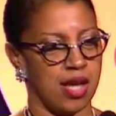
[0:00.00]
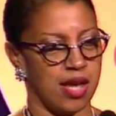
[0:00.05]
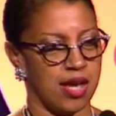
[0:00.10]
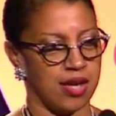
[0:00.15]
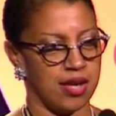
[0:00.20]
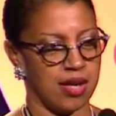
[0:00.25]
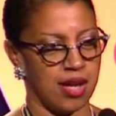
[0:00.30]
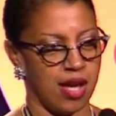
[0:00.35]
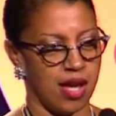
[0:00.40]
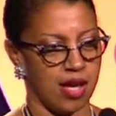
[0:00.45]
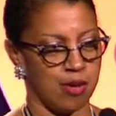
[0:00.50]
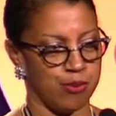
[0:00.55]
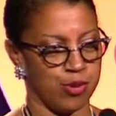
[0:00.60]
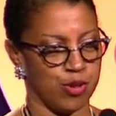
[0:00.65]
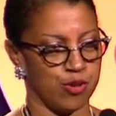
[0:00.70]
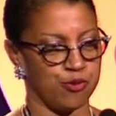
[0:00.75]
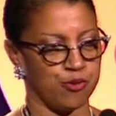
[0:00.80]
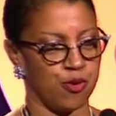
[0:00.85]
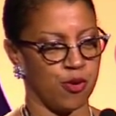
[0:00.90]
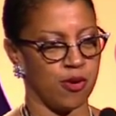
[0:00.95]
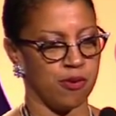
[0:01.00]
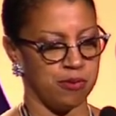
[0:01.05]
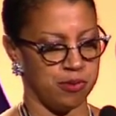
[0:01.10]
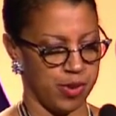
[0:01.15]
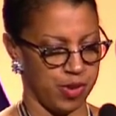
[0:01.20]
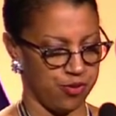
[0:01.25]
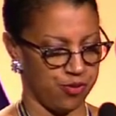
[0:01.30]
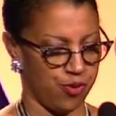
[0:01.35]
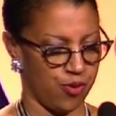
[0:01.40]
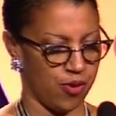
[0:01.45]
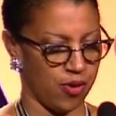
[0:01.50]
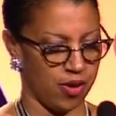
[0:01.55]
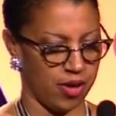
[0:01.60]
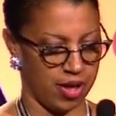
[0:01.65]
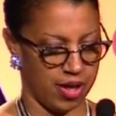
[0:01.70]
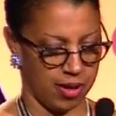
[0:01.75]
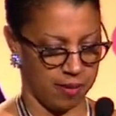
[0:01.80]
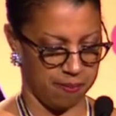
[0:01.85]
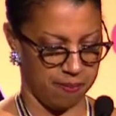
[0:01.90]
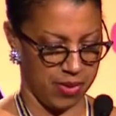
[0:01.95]
and I performed before
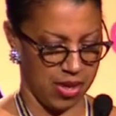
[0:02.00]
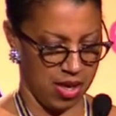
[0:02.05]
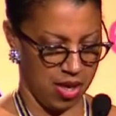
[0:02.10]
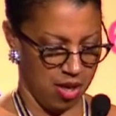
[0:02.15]
him